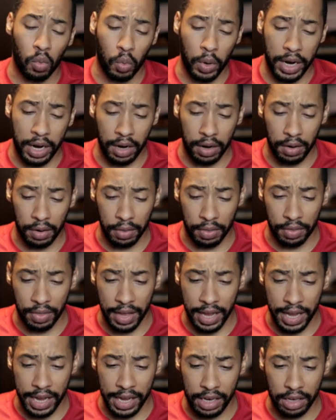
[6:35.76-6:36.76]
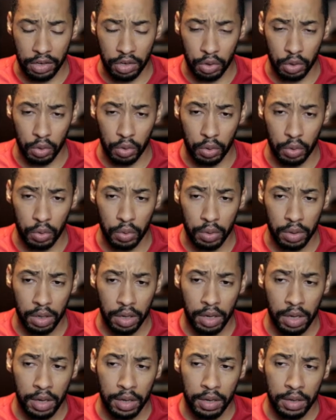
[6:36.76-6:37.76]
where they do
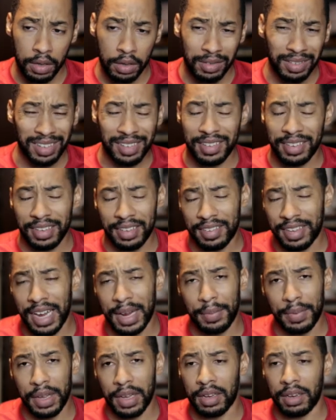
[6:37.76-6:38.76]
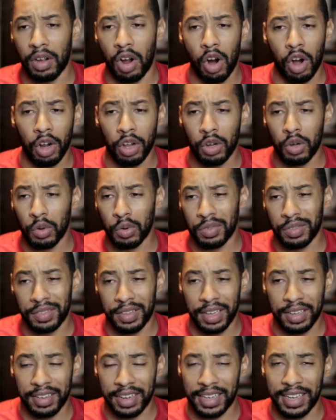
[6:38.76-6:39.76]
just the same thing, articles and
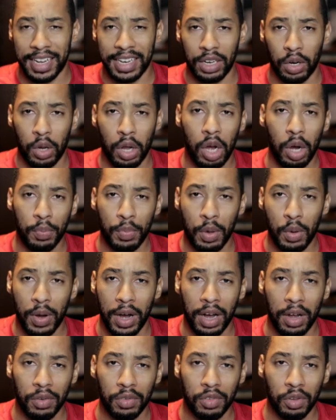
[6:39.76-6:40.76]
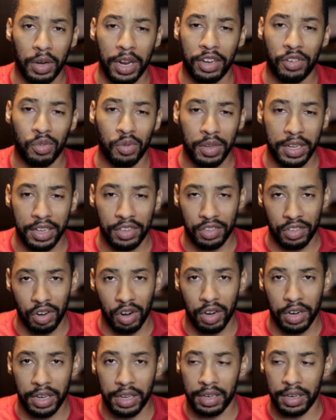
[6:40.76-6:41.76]
things like that that'll help you out so that you can get
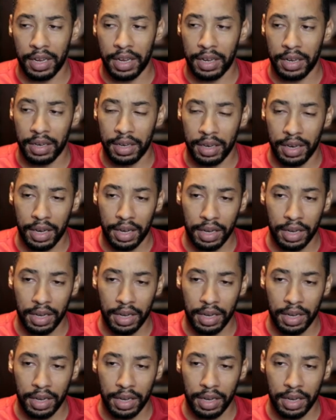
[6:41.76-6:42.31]
started and